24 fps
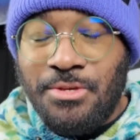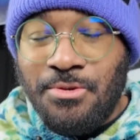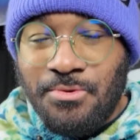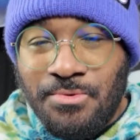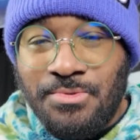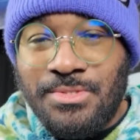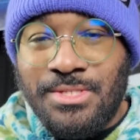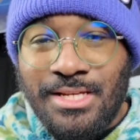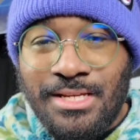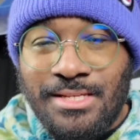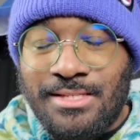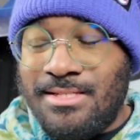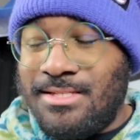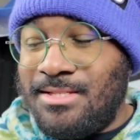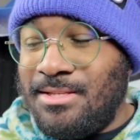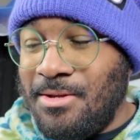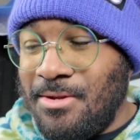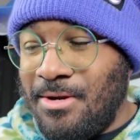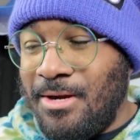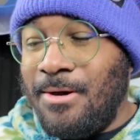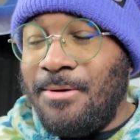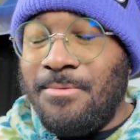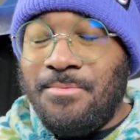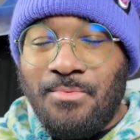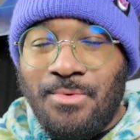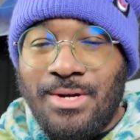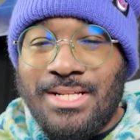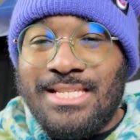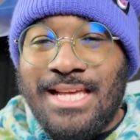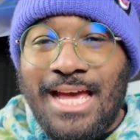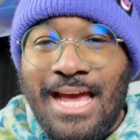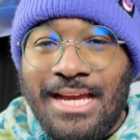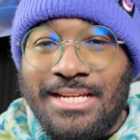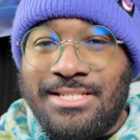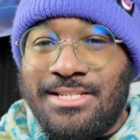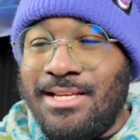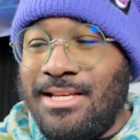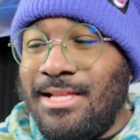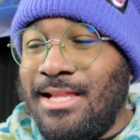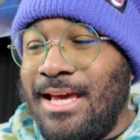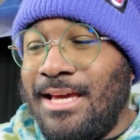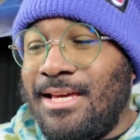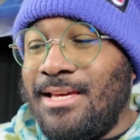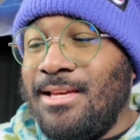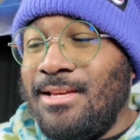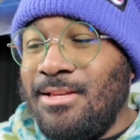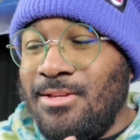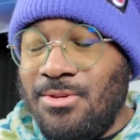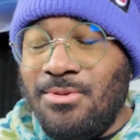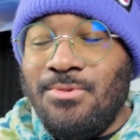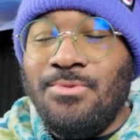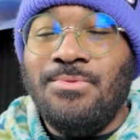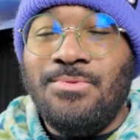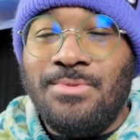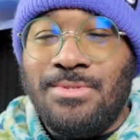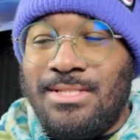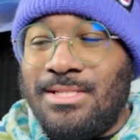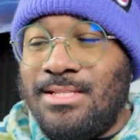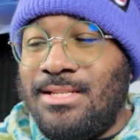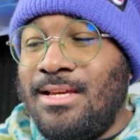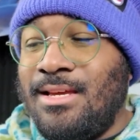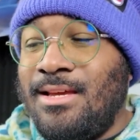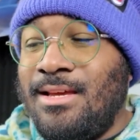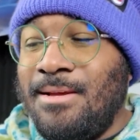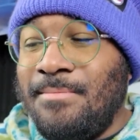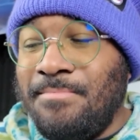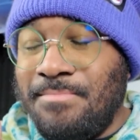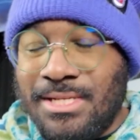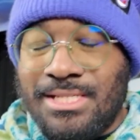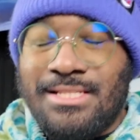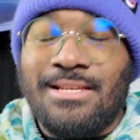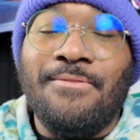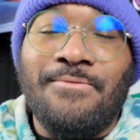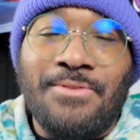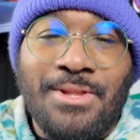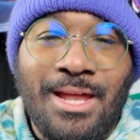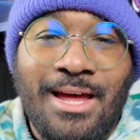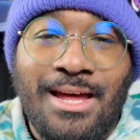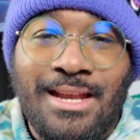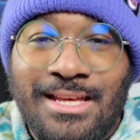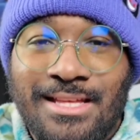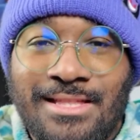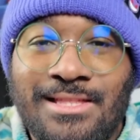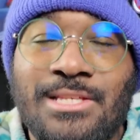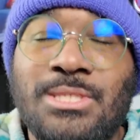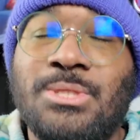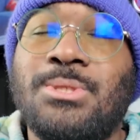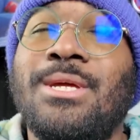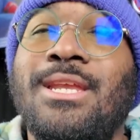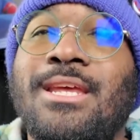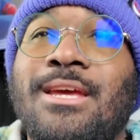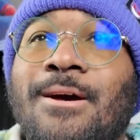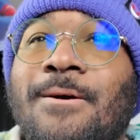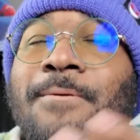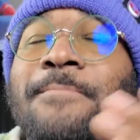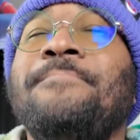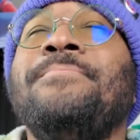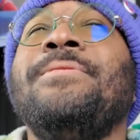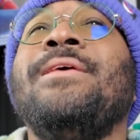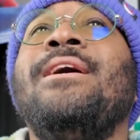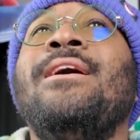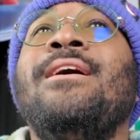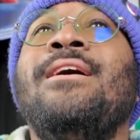used this, you know, once I actually like used Blacephalon in this video.